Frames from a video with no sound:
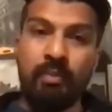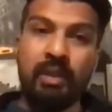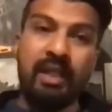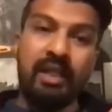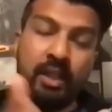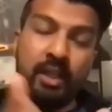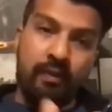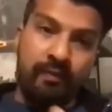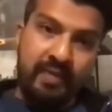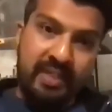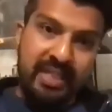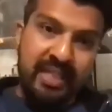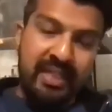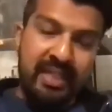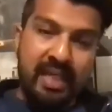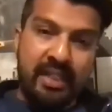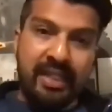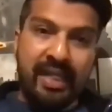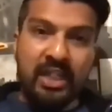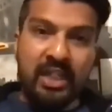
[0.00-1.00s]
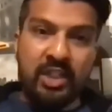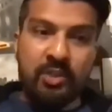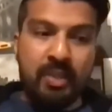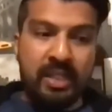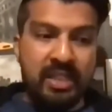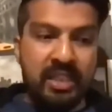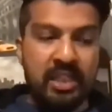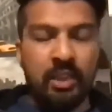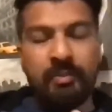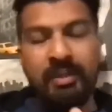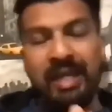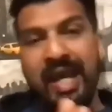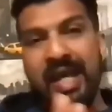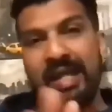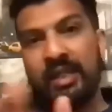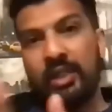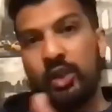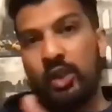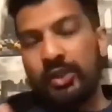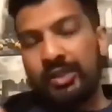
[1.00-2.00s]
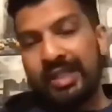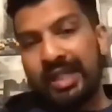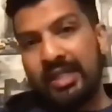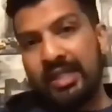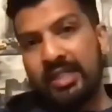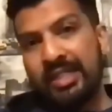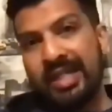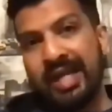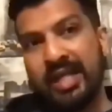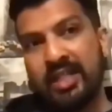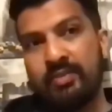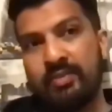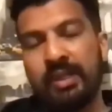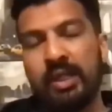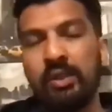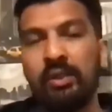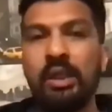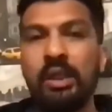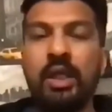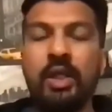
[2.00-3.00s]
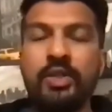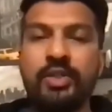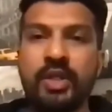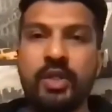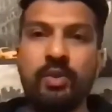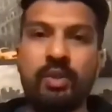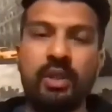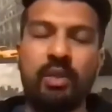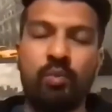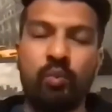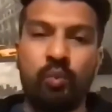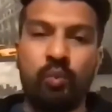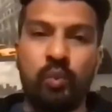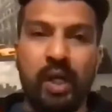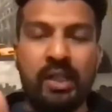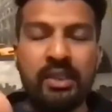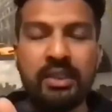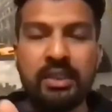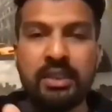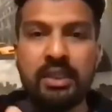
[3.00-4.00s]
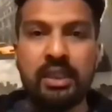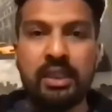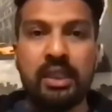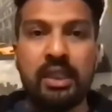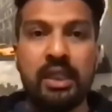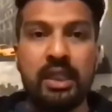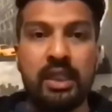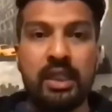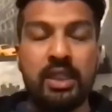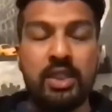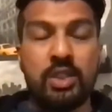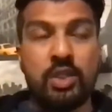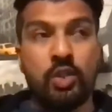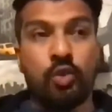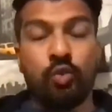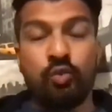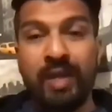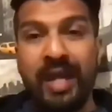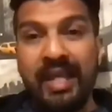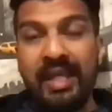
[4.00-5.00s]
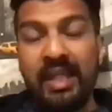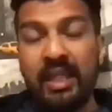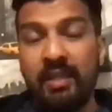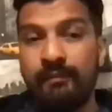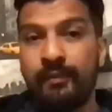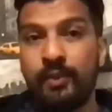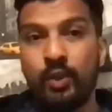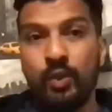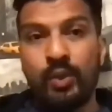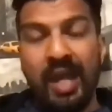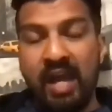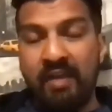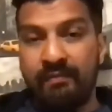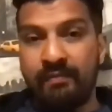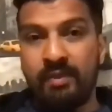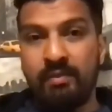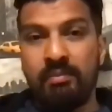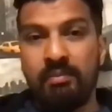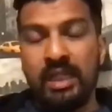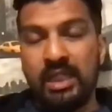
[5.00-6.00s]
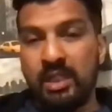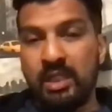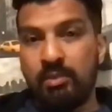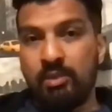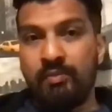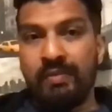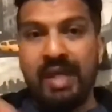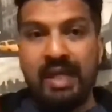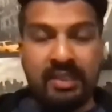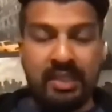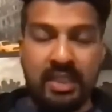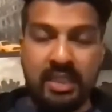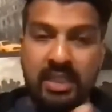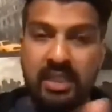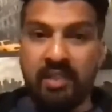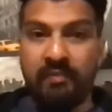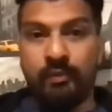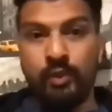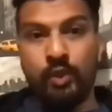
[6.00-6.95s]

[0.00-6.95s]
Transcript: obviously the other experts are going to be adding content to that as well. So whilst it is great if you have the medium of accessing, if you